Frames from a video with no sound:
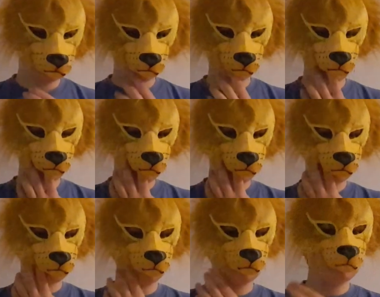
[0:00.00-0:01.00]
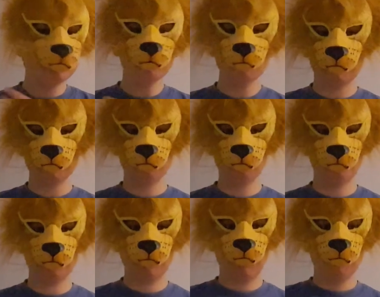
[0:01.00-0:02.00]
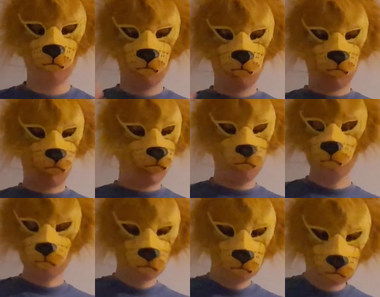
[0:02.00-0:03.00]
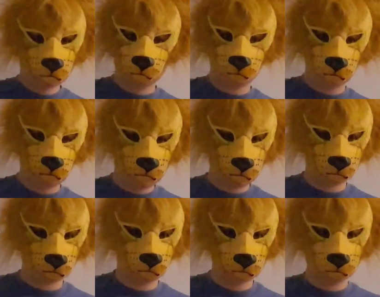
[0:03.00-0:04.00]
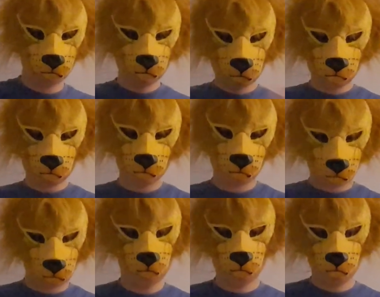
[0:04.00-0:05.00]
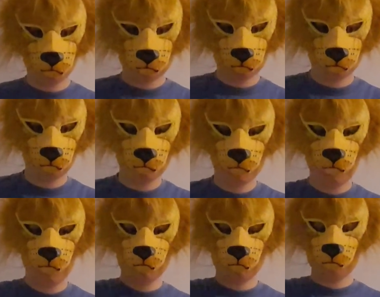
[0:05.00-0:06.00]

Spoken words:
So, the people who like this movie, I would recommend this to all ages. There's some really, really funny moments in this movie that